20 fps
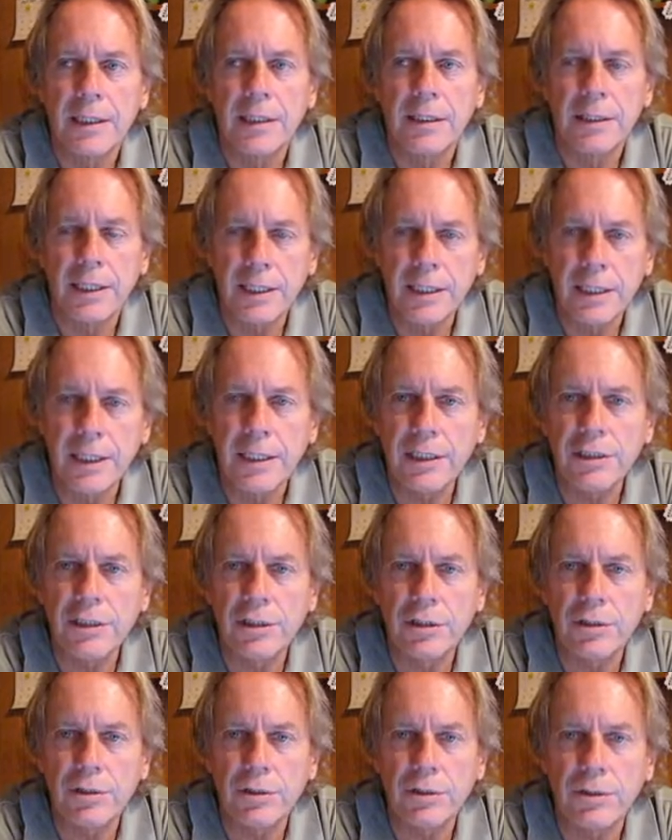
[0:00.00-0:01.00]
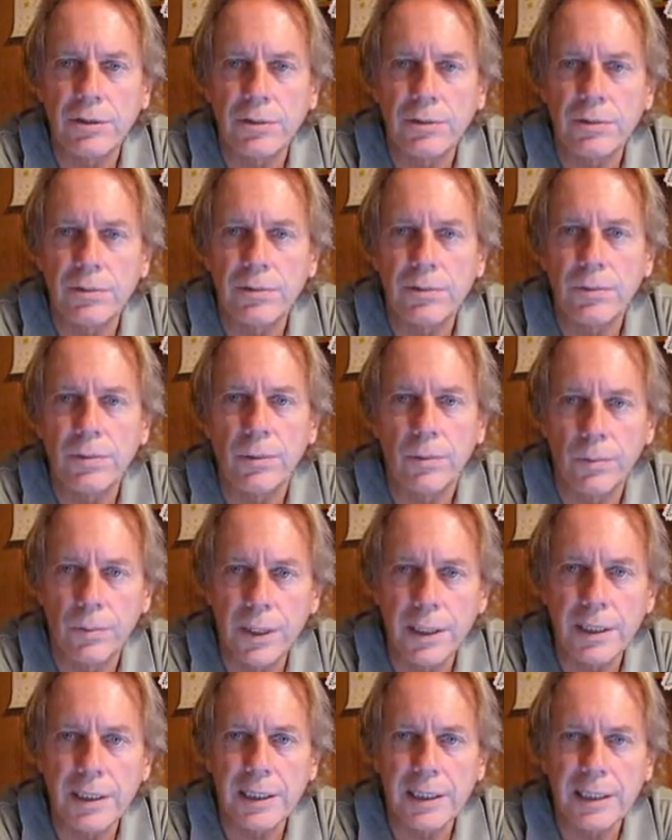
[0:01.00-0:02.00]
they need to
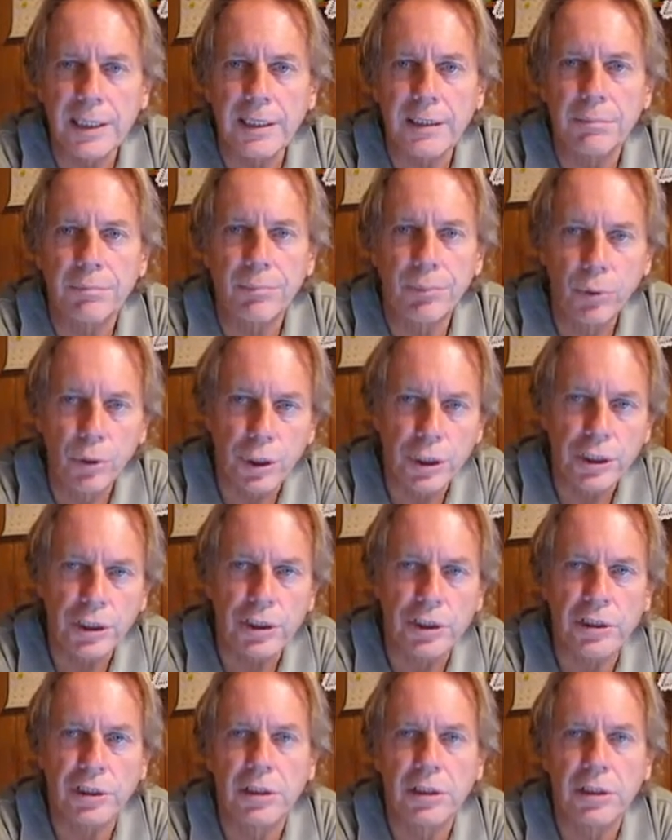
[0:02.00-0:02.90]
really push.